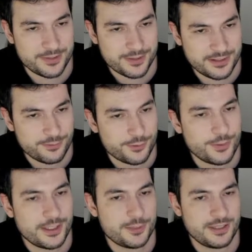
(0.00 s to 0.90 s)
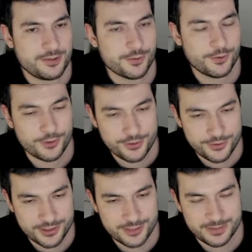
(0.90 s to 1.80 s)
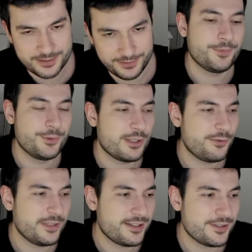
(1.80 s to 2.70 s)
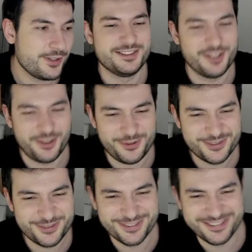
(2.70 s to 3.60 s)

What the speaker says: it's gonna give 2 HP to all your other minions. Do I think it's good? No.